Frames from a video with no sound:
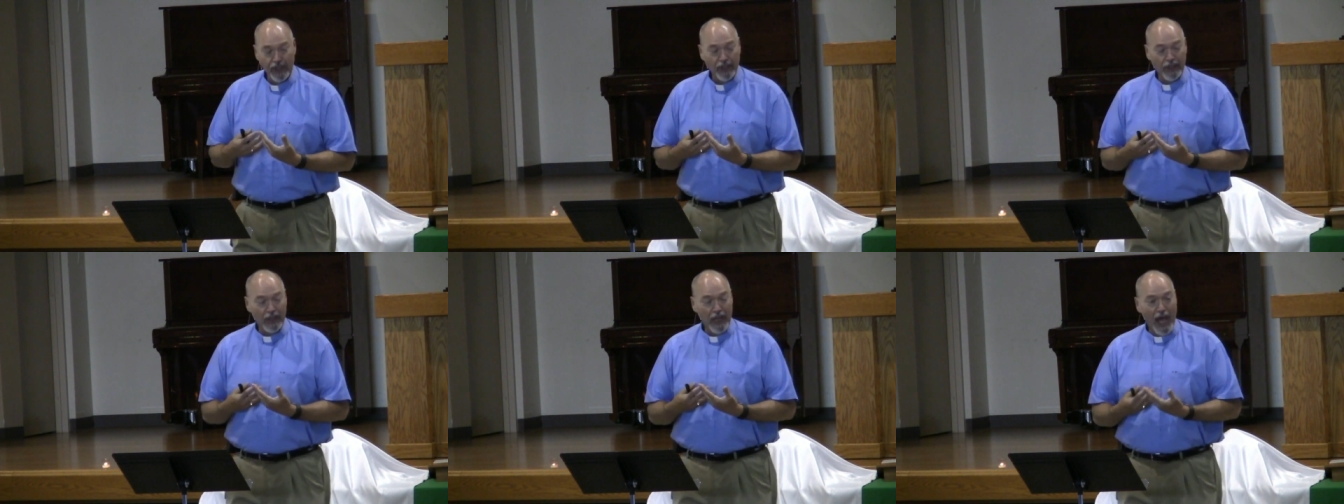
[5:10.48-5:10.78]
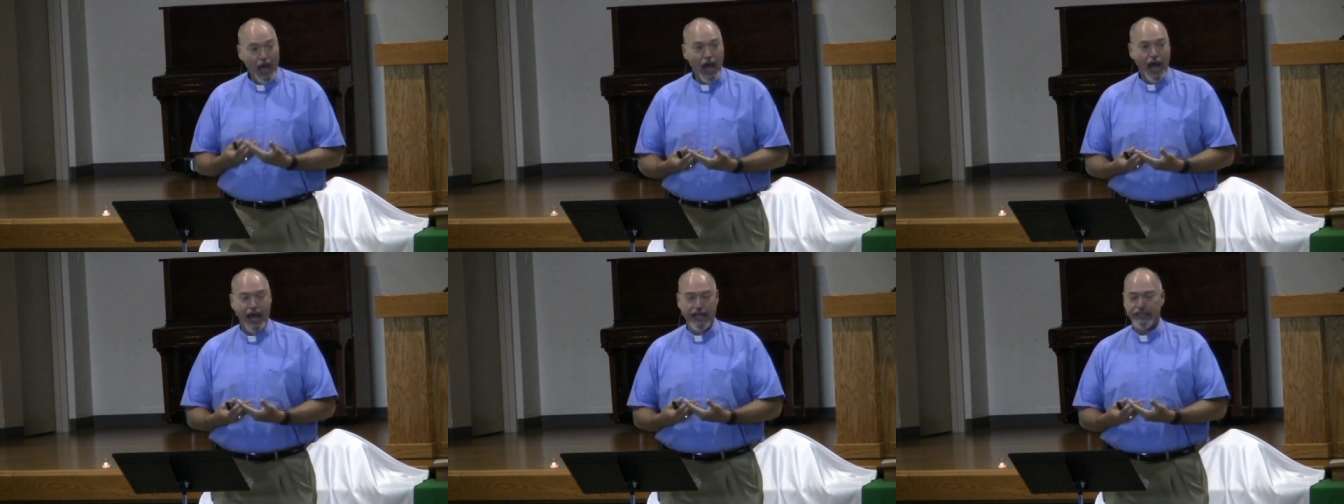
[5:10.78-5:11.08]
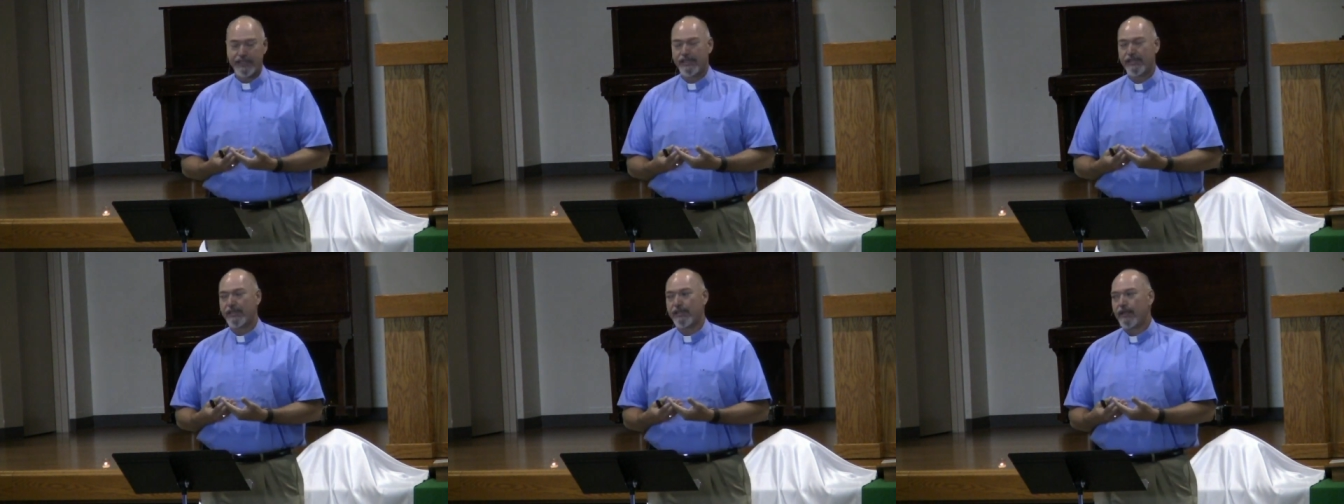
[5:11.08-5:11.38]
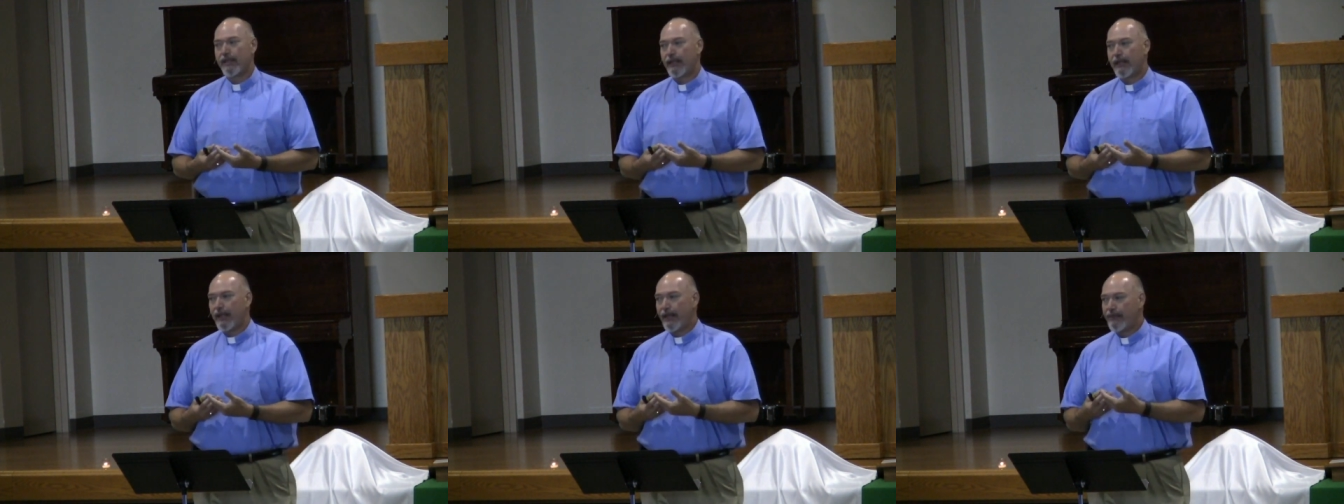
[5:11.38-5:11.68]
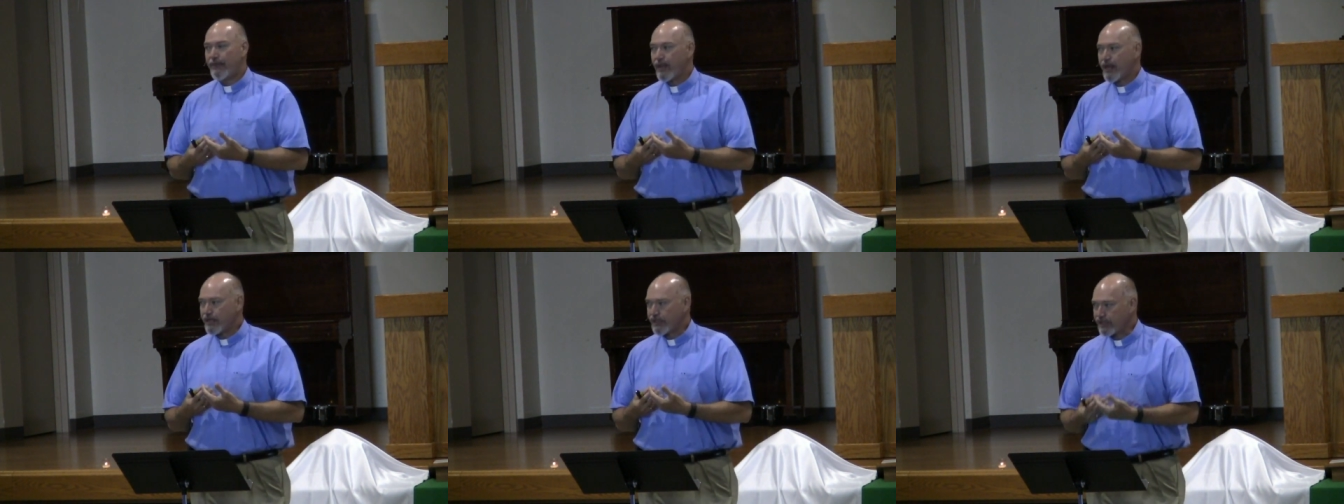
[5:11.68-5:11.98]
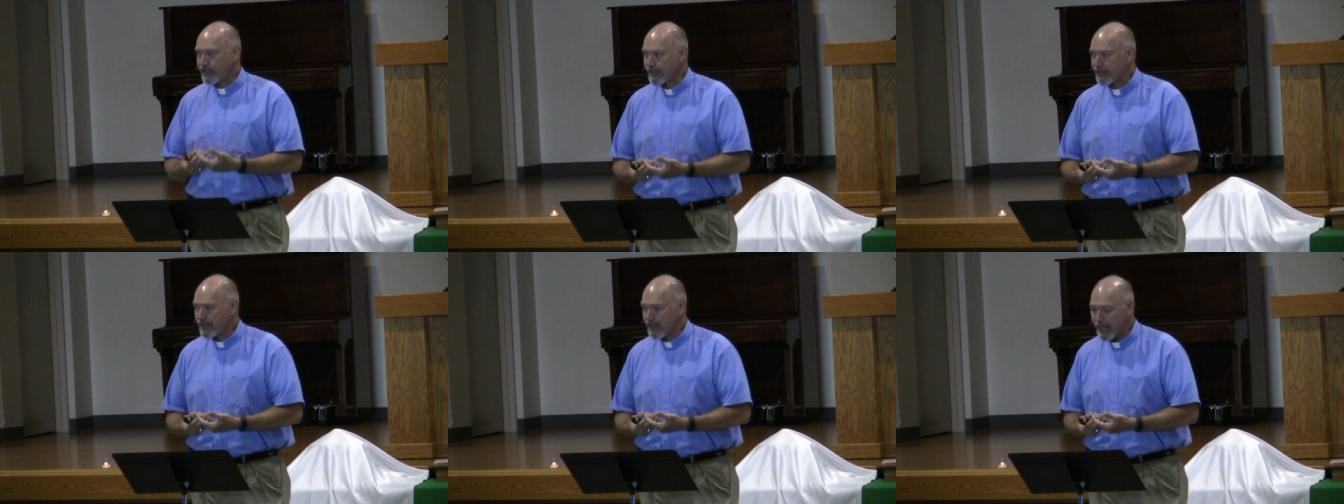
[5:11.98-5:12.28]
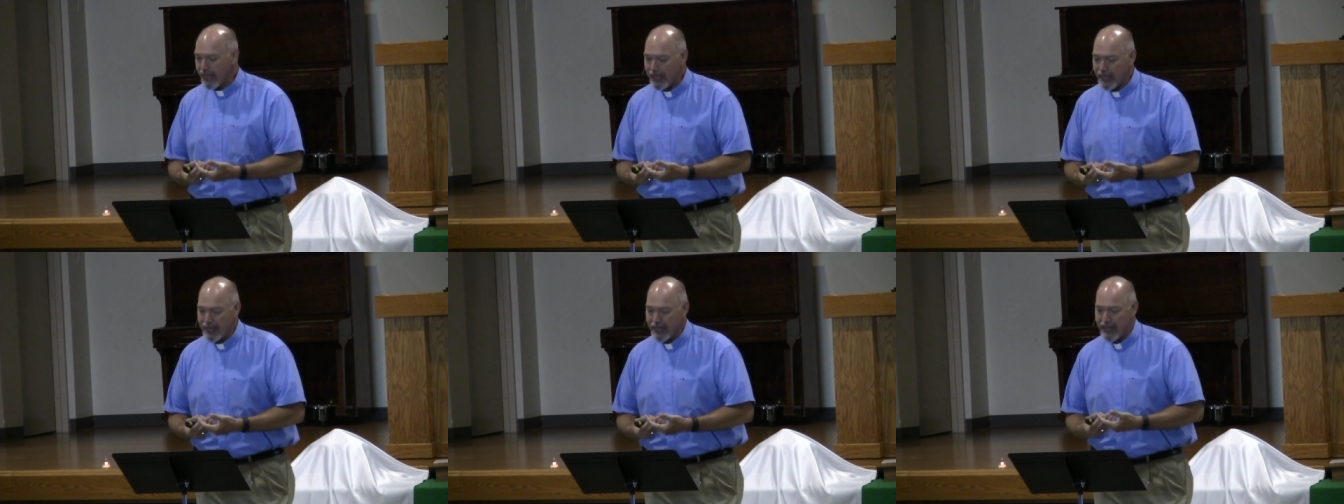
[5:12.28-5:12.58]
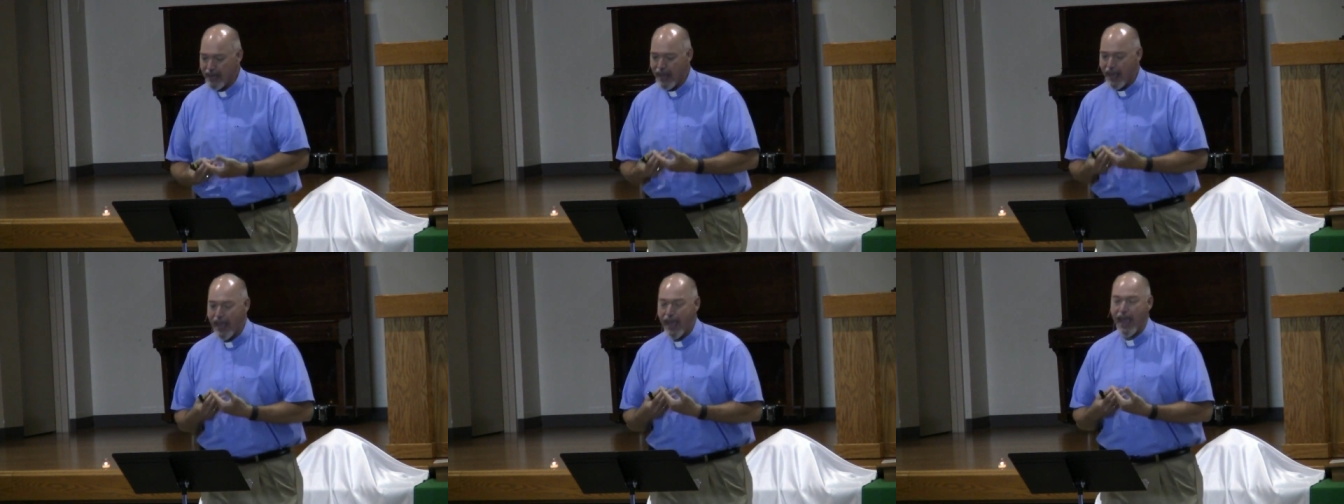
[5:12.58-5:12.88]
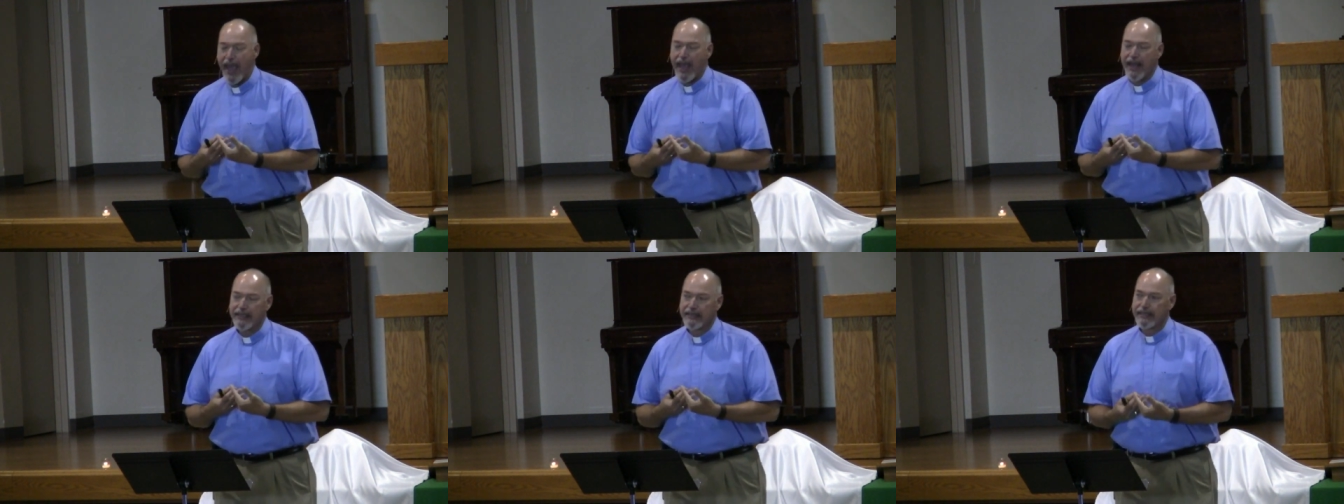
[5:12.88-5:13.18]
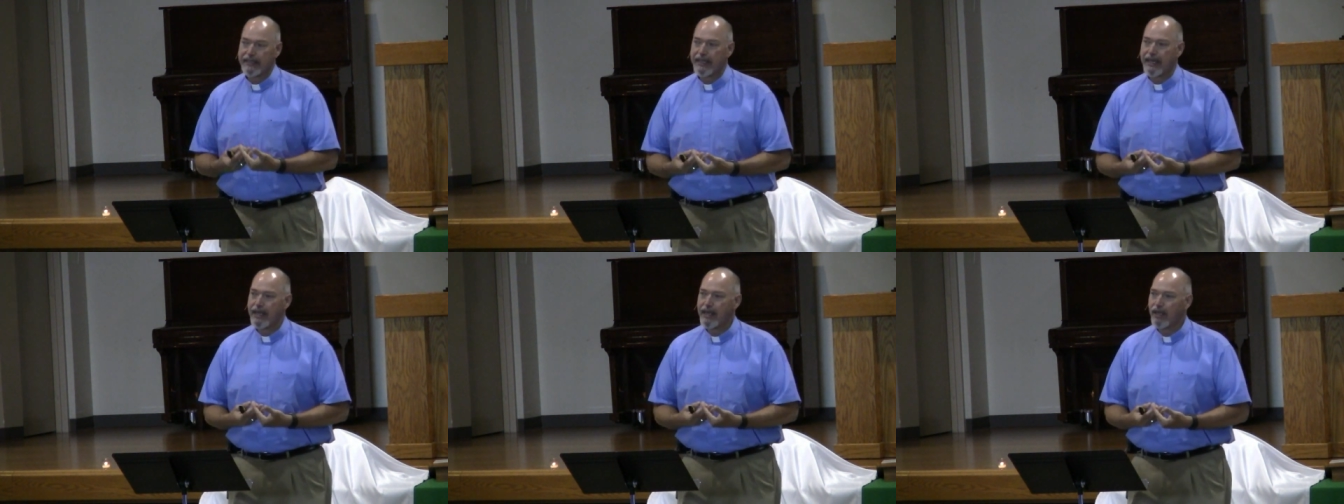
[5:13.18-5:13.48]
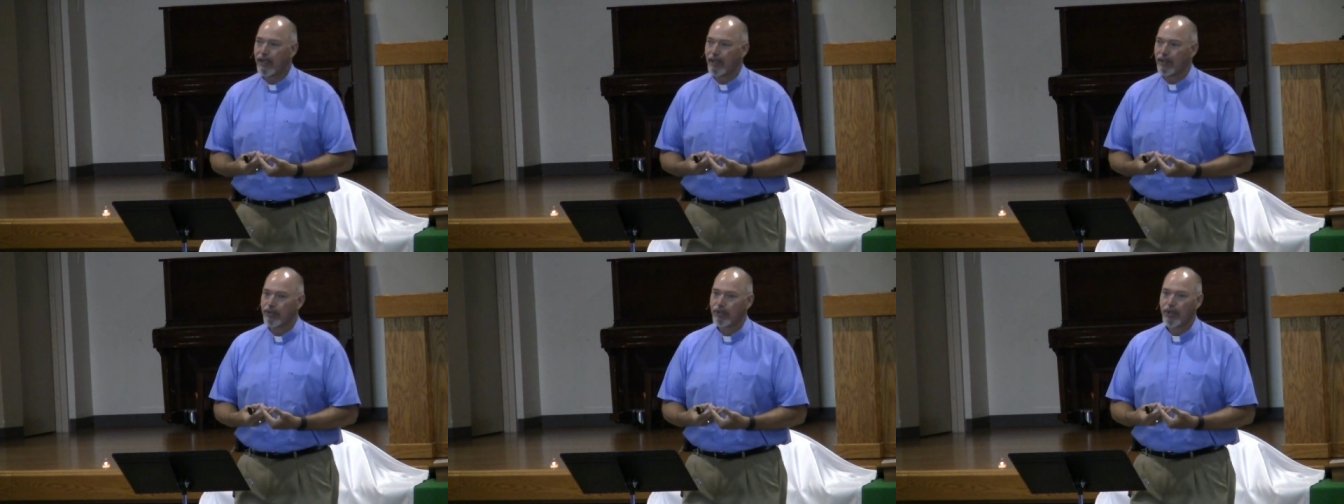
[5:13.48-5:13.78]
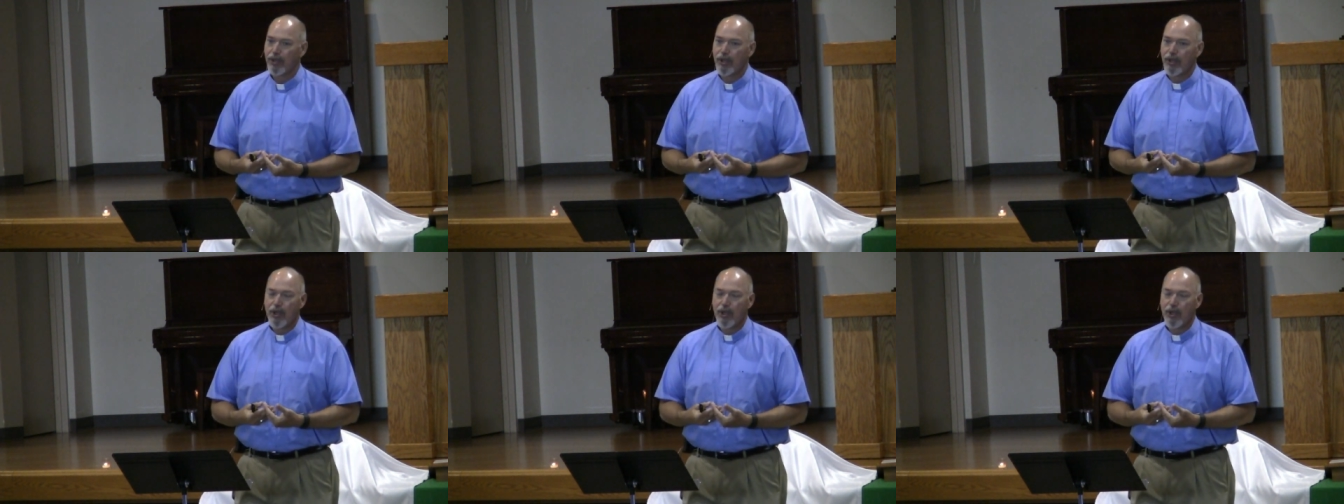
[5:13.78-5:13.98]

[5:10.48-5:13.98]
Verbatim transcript: lost in their sin and guilt